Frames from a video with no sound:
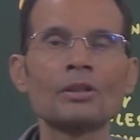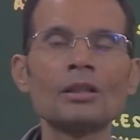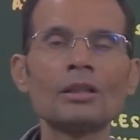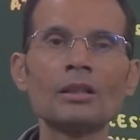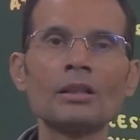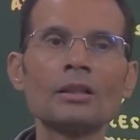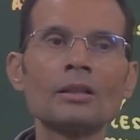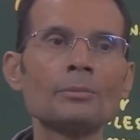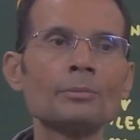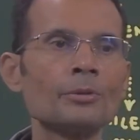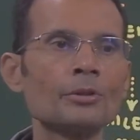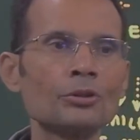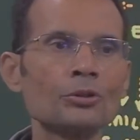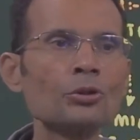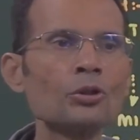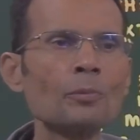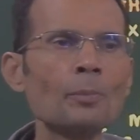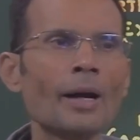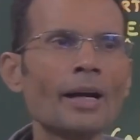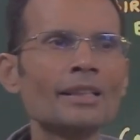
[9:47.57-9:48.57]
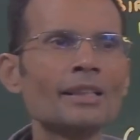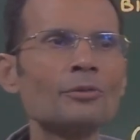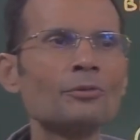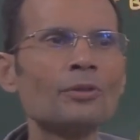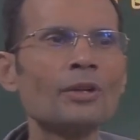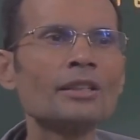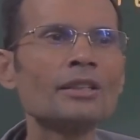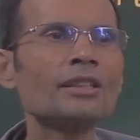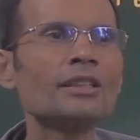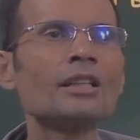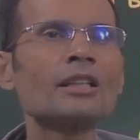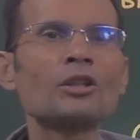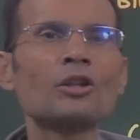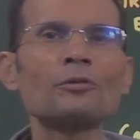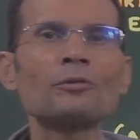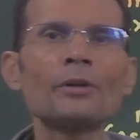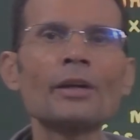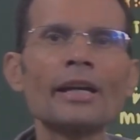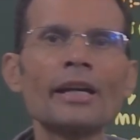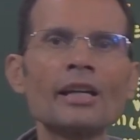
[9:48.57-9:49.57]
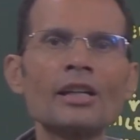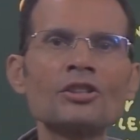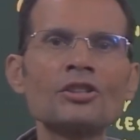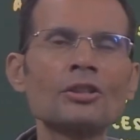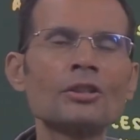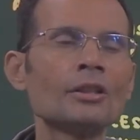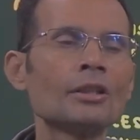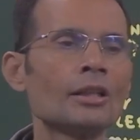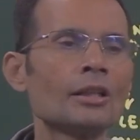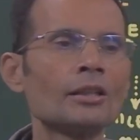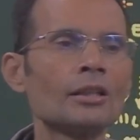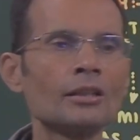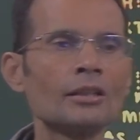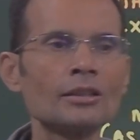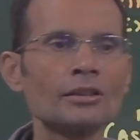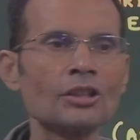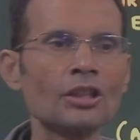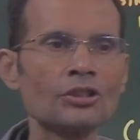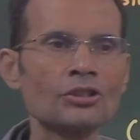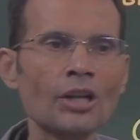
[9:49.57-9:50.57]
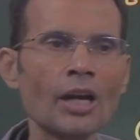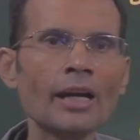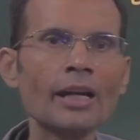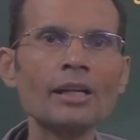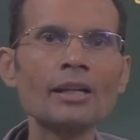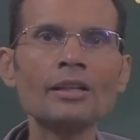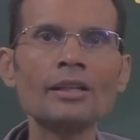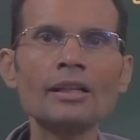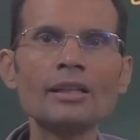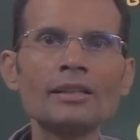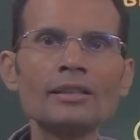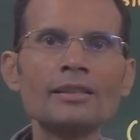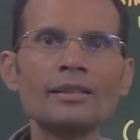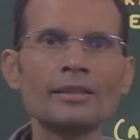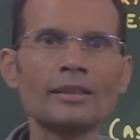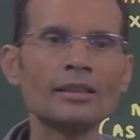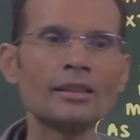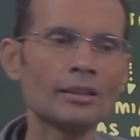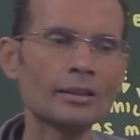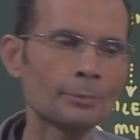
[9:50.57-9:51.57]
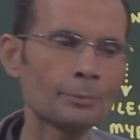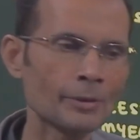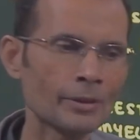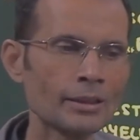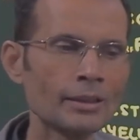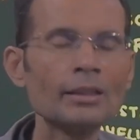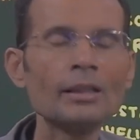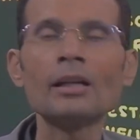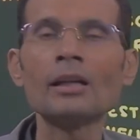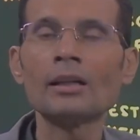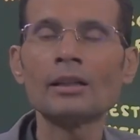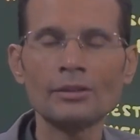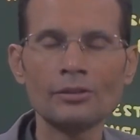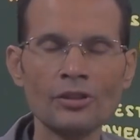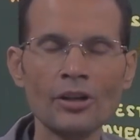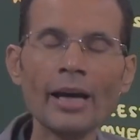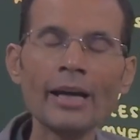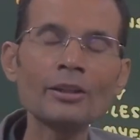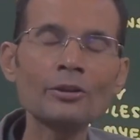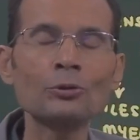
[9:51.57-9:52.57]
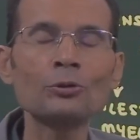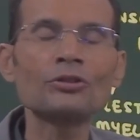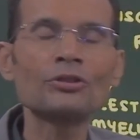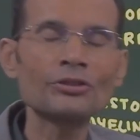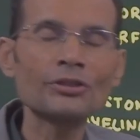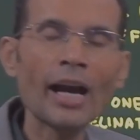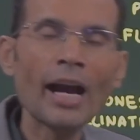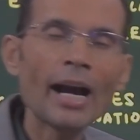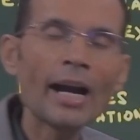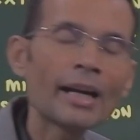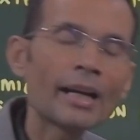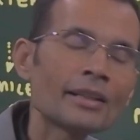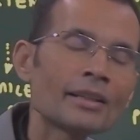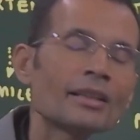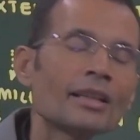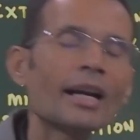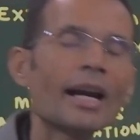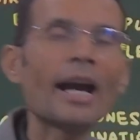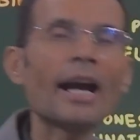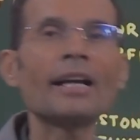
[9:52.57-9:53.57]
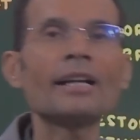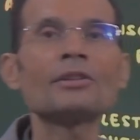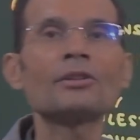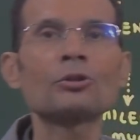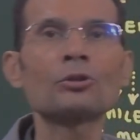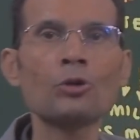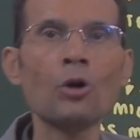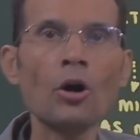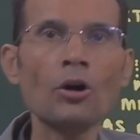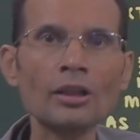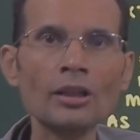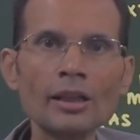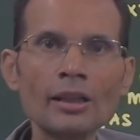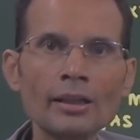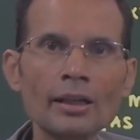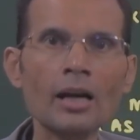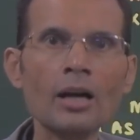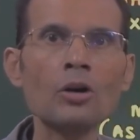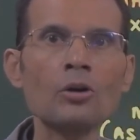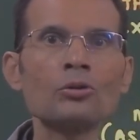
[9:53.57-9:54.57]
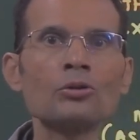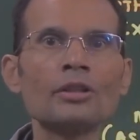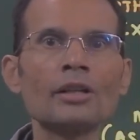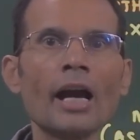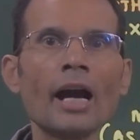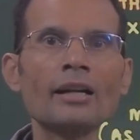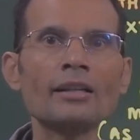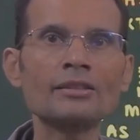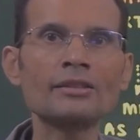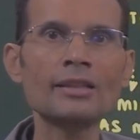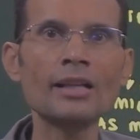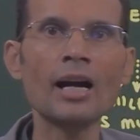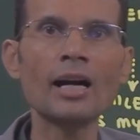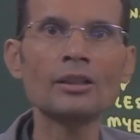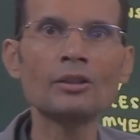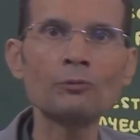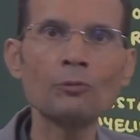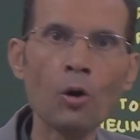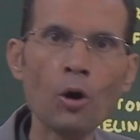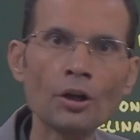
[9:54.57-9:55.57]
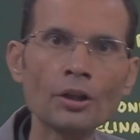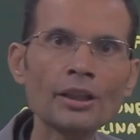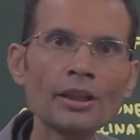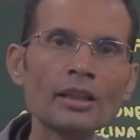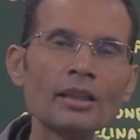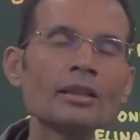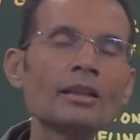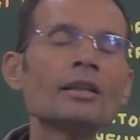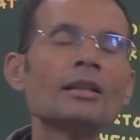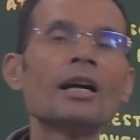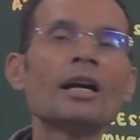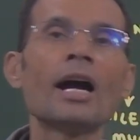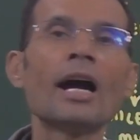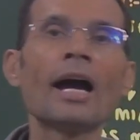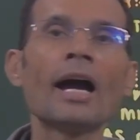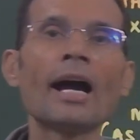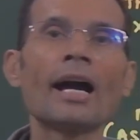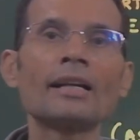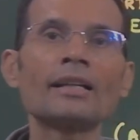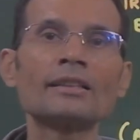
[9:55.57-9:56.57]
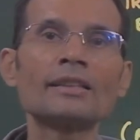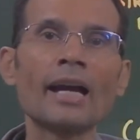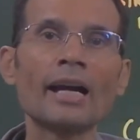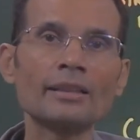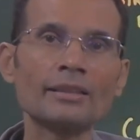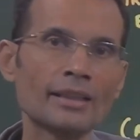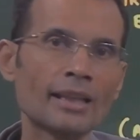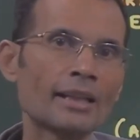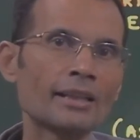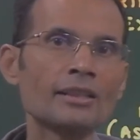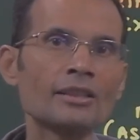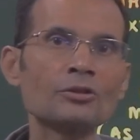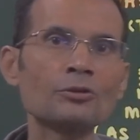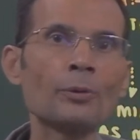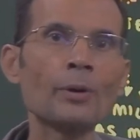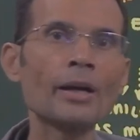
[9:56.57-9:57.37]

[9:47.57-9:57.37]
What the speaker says: you know, by the 1 year of age, the child is trying to stand and toddle around and start walking. And that is